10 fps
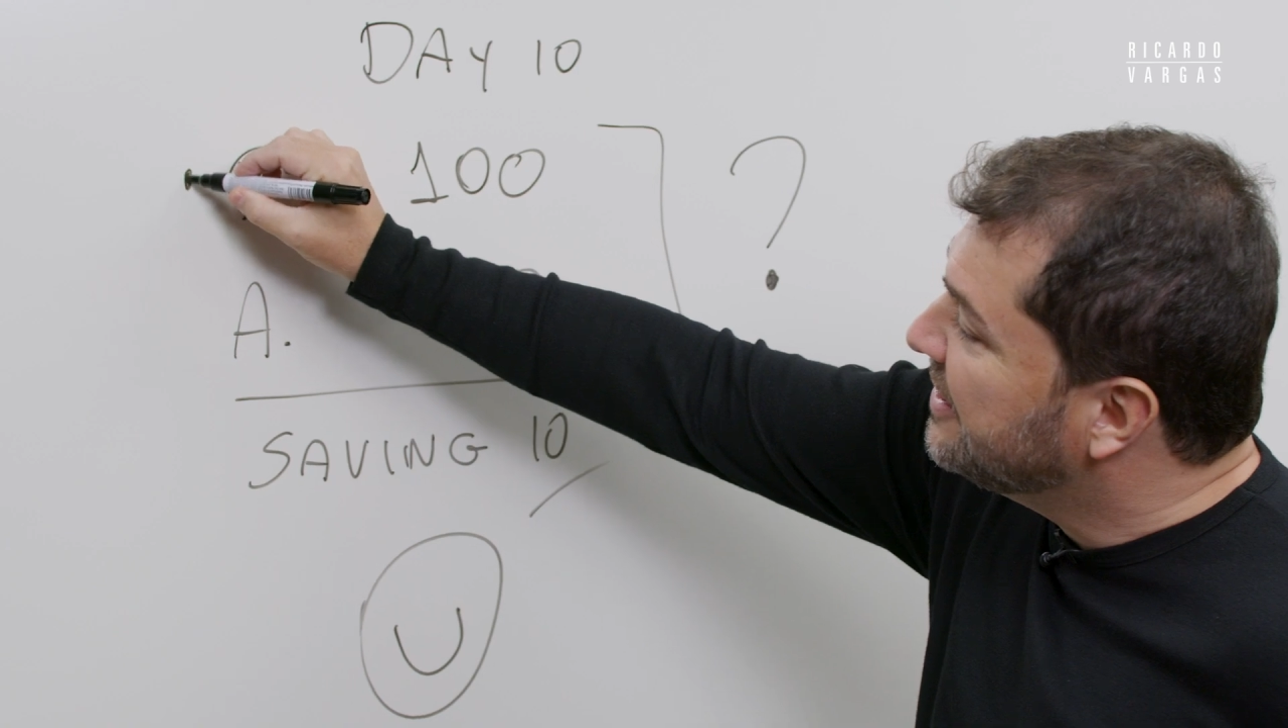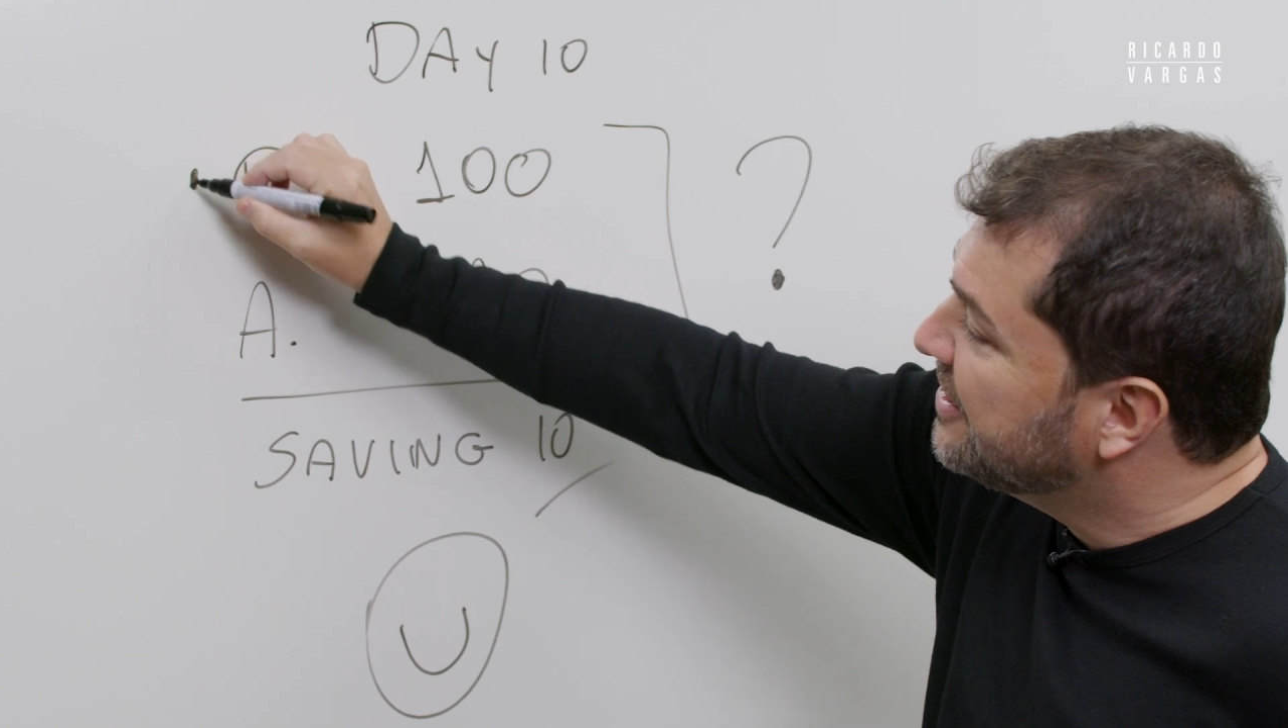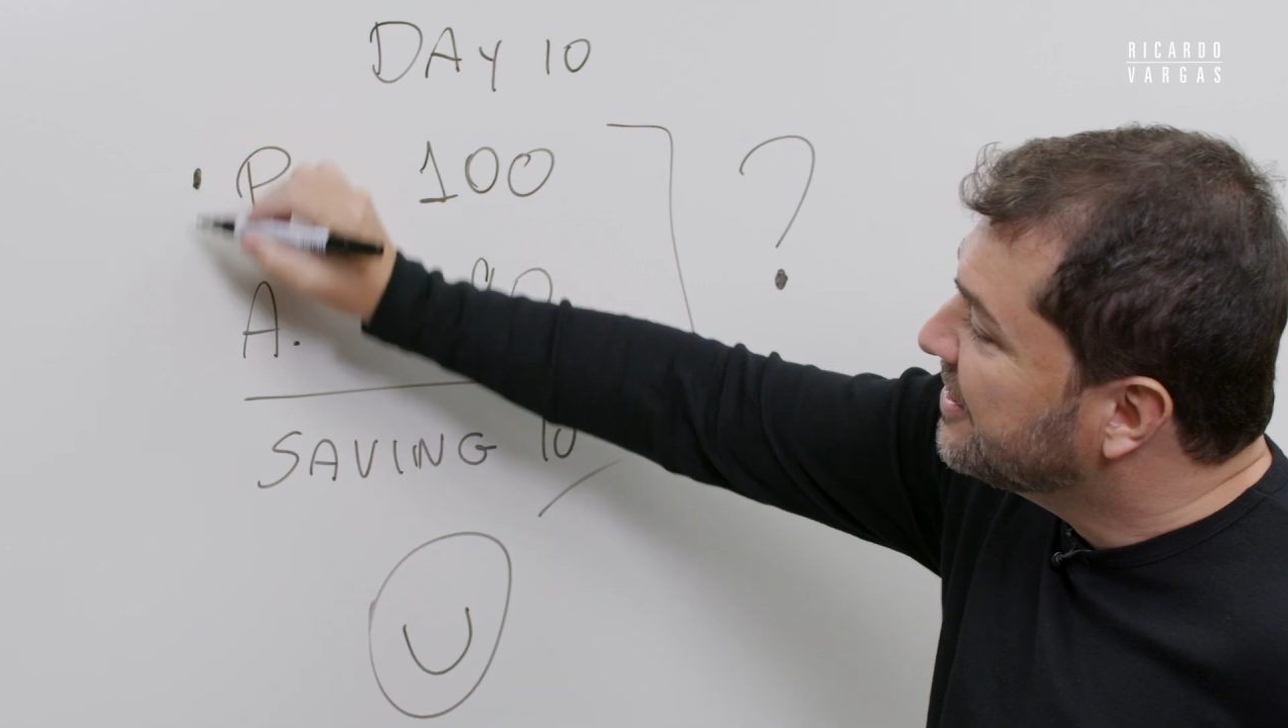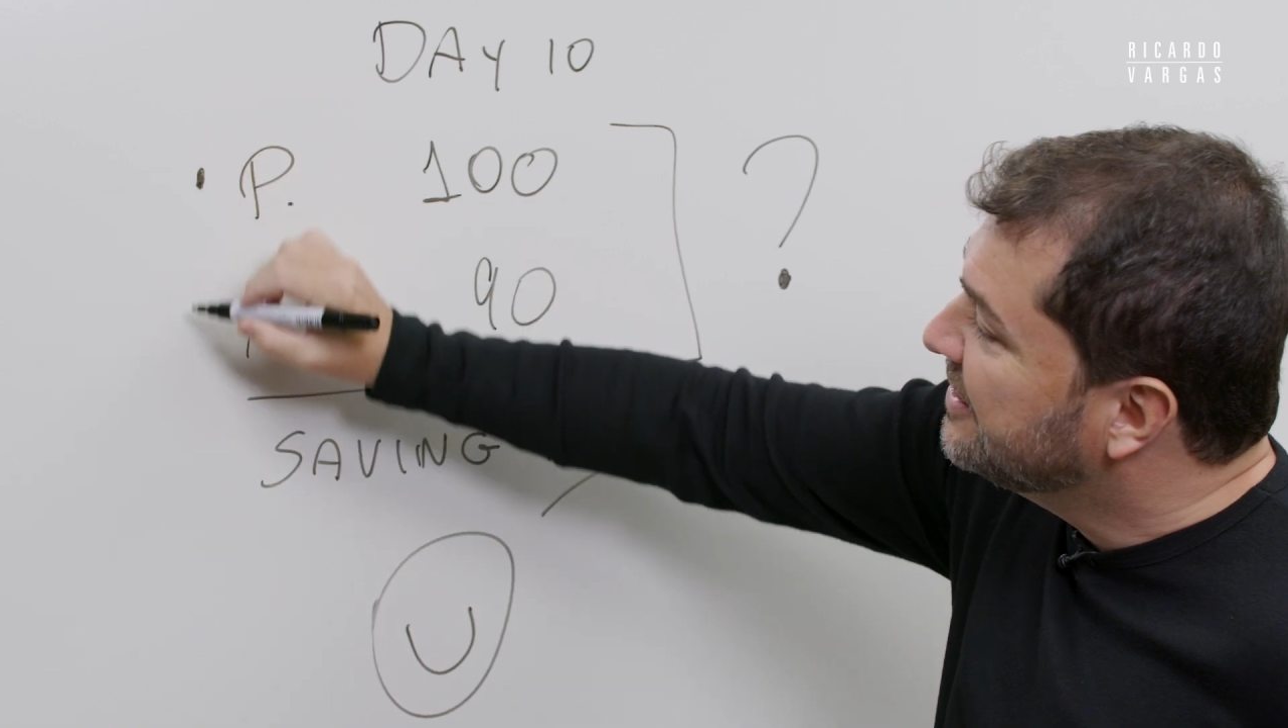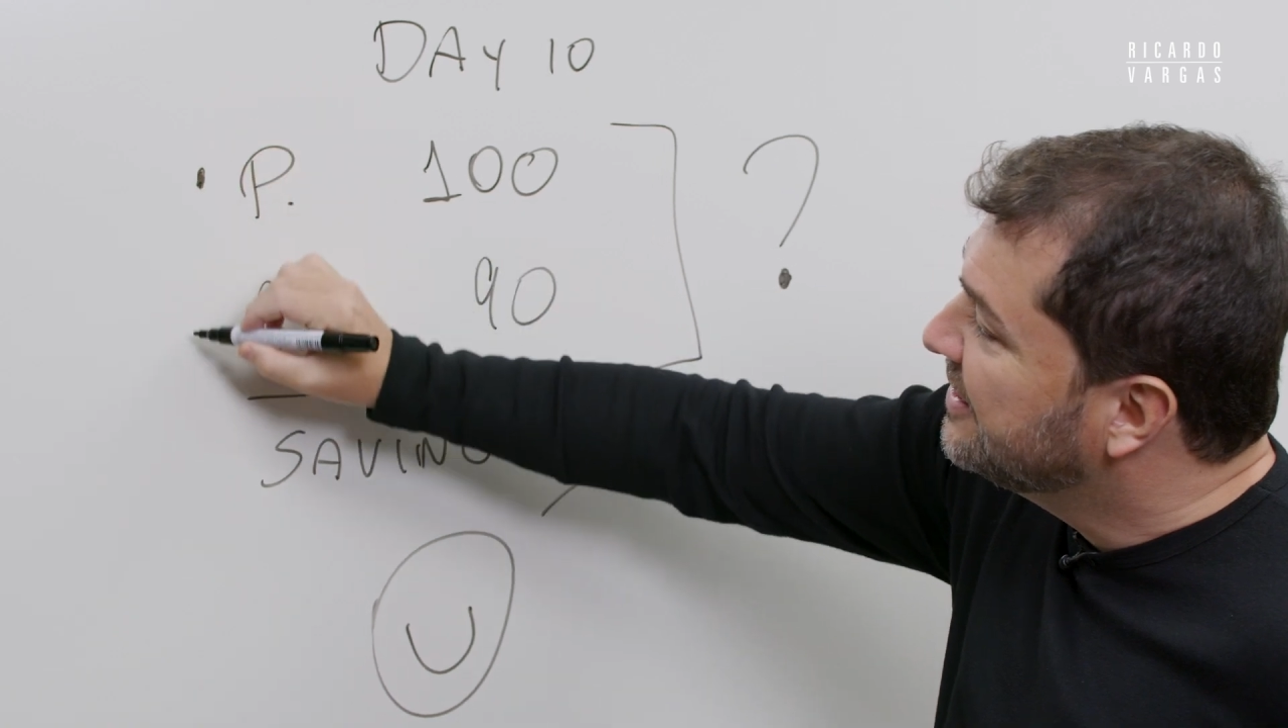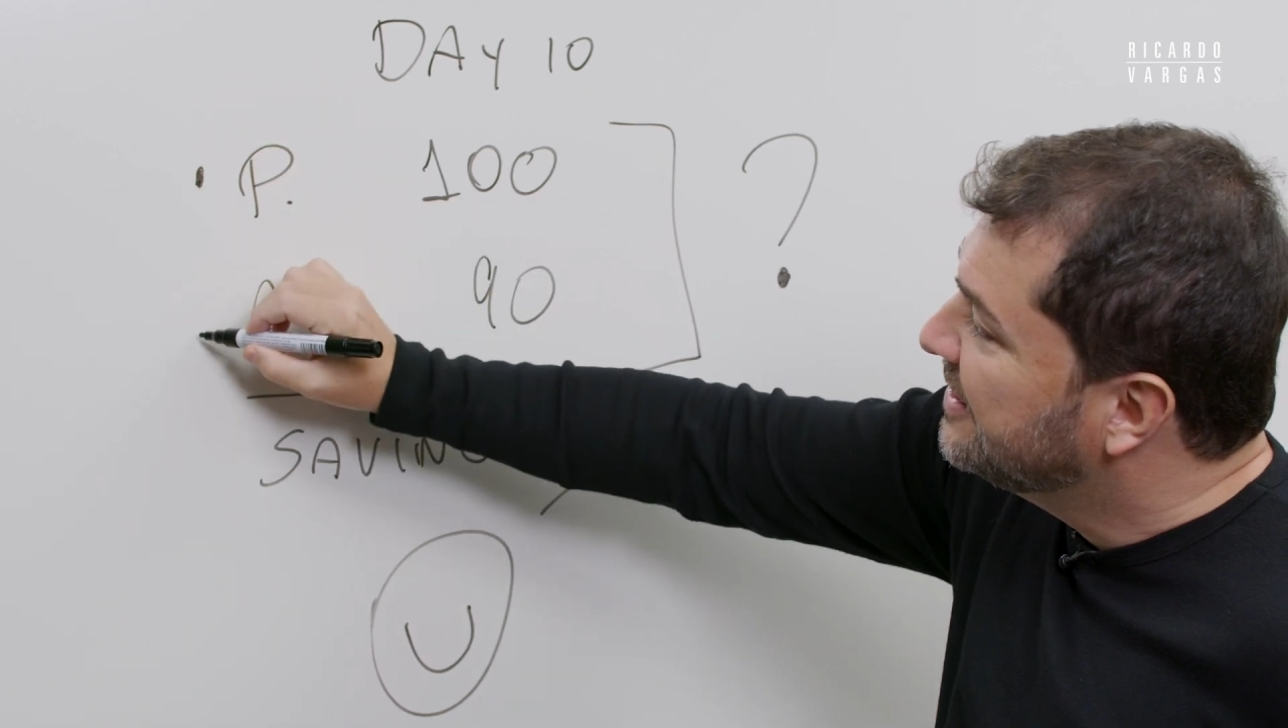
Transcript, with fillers: here